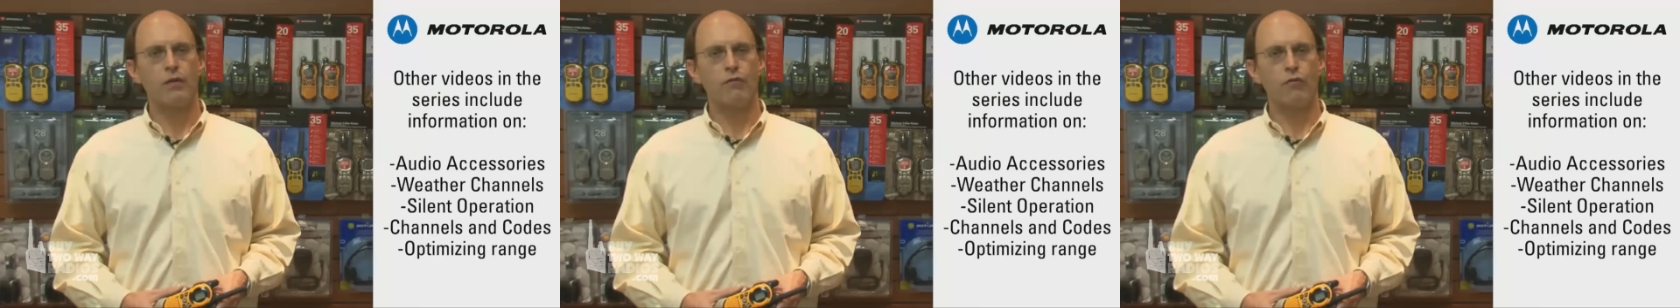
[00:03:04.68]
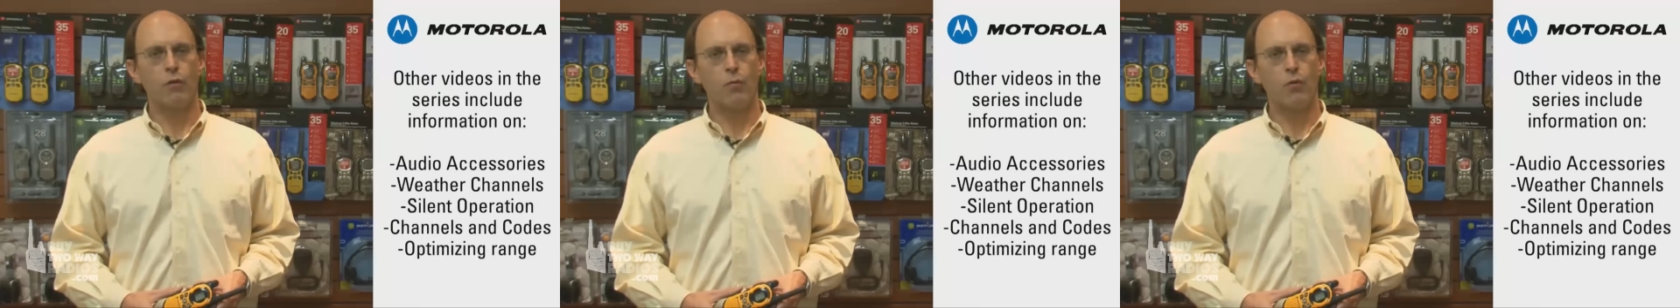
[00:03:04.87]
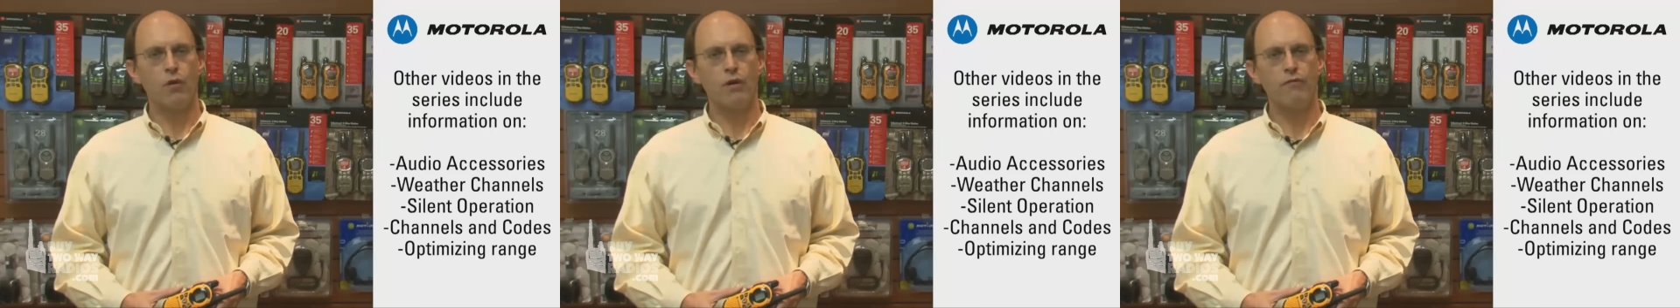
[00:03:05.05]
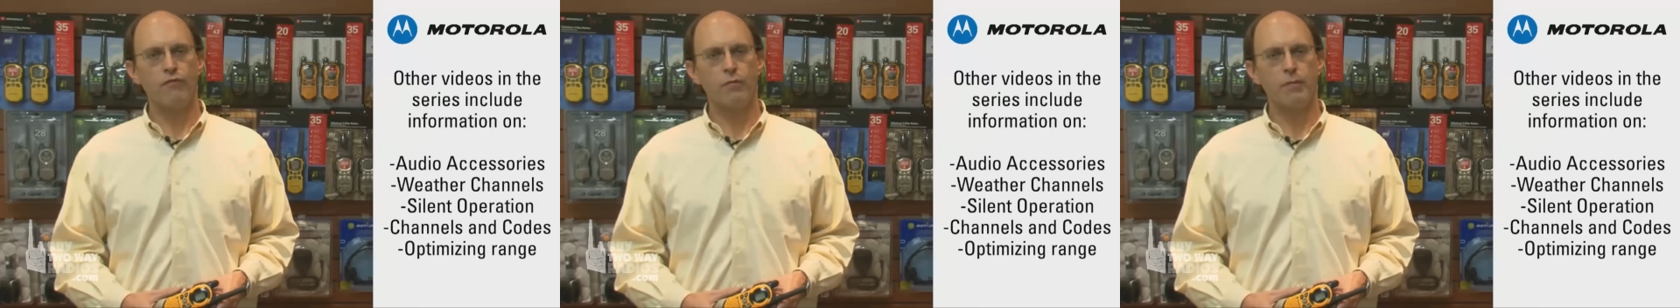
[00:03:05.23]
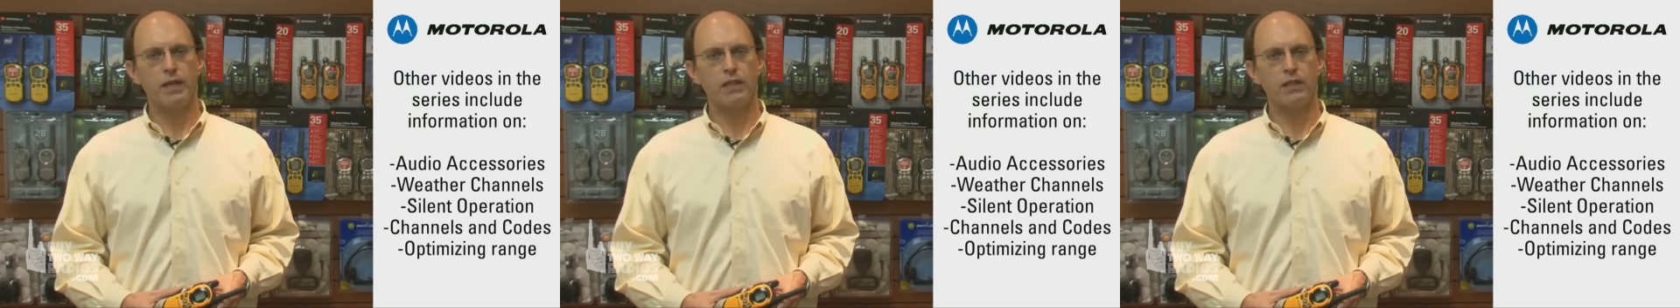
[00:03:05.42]
For more
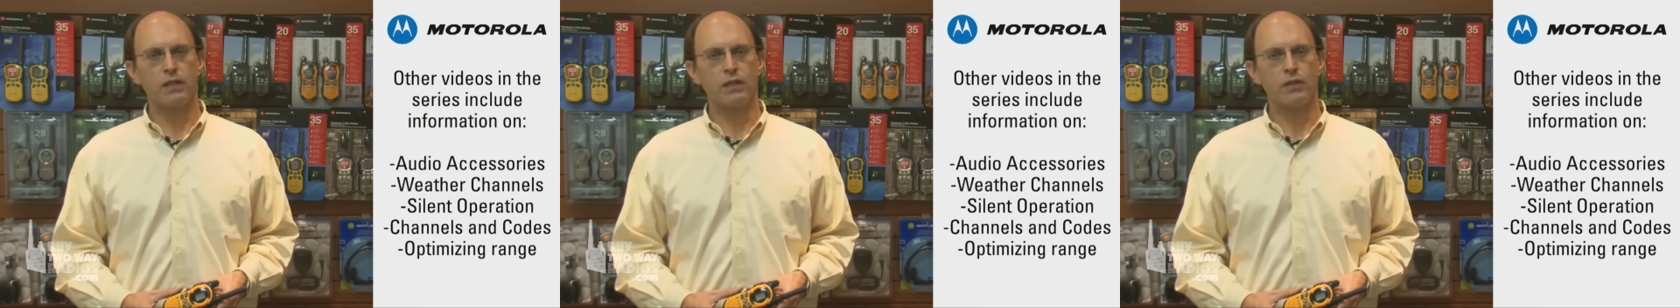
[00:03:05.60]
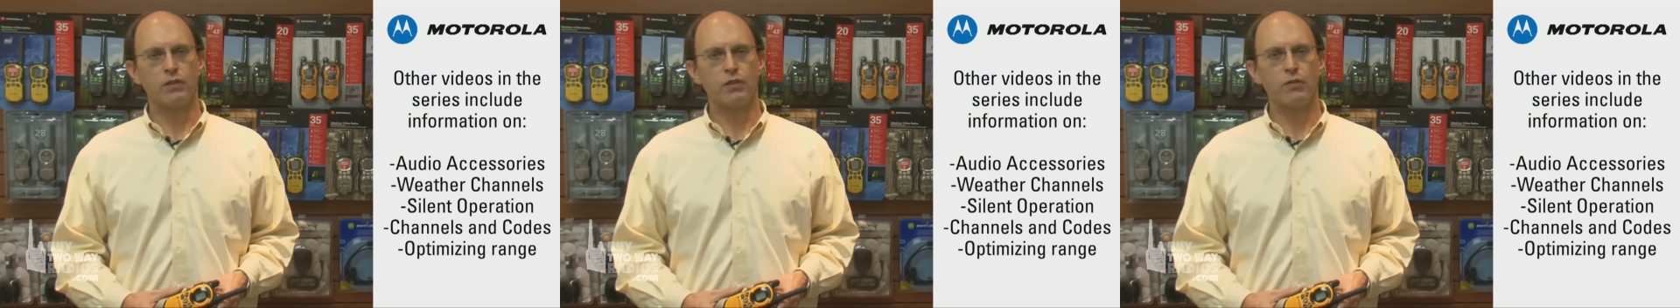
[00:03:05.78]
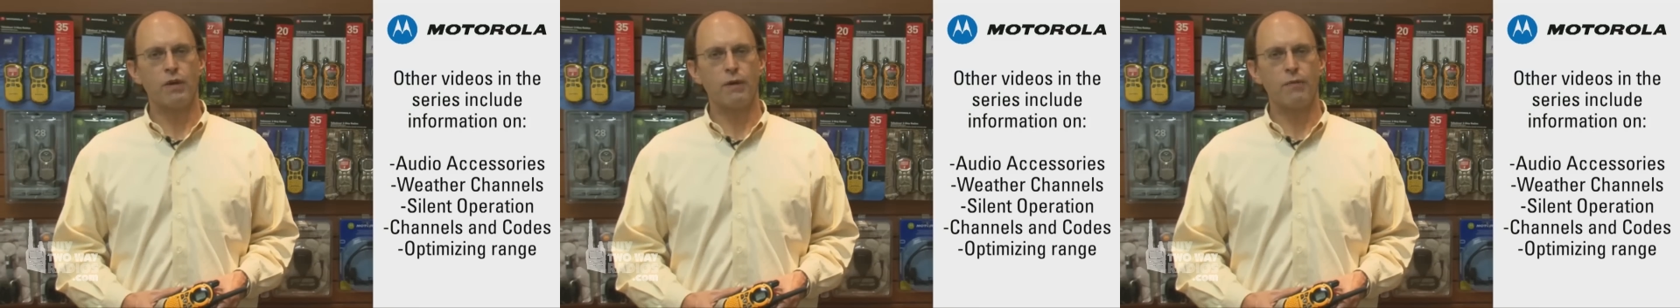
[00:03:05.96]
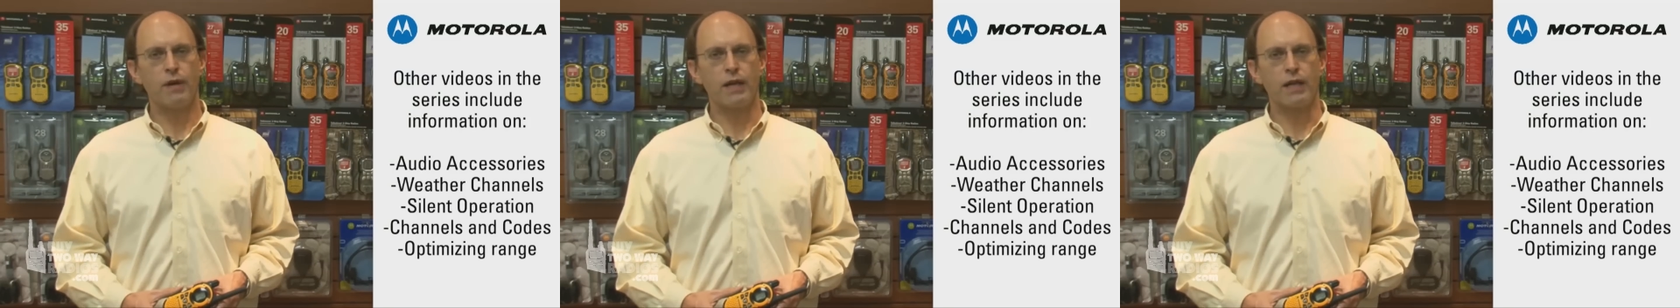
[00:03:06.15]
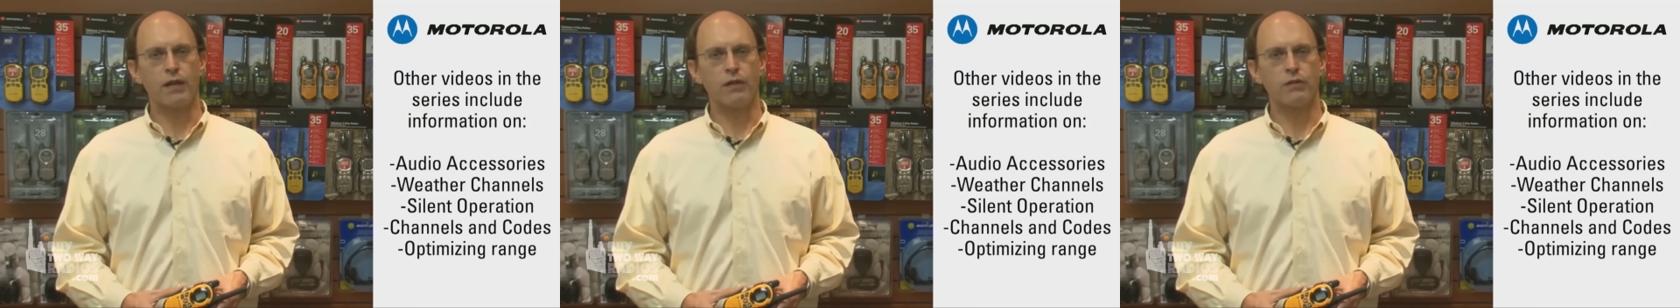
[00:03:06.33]
information on two-way
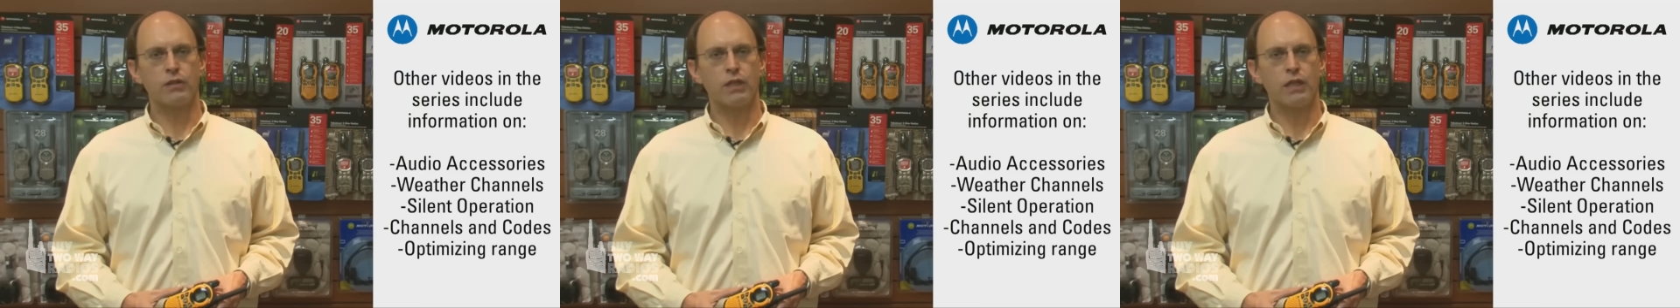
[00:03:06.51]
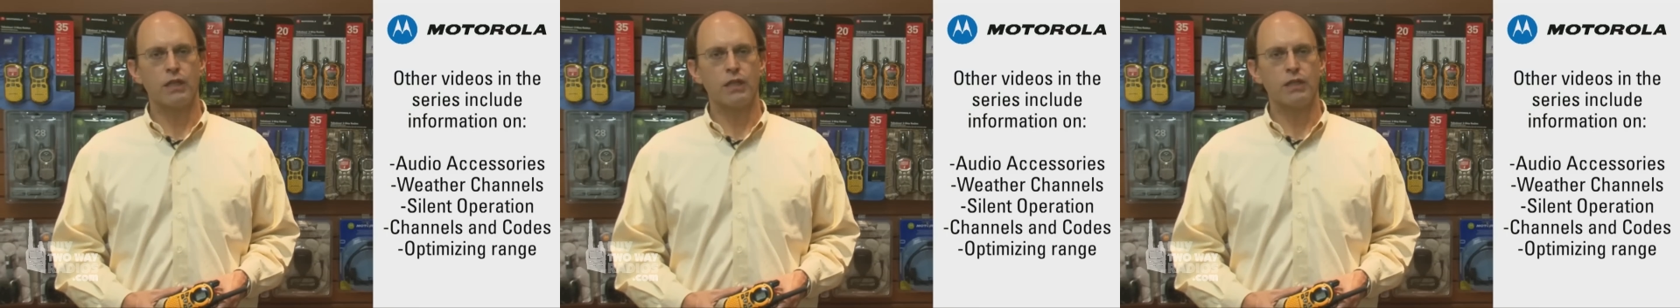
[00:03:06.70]
radios,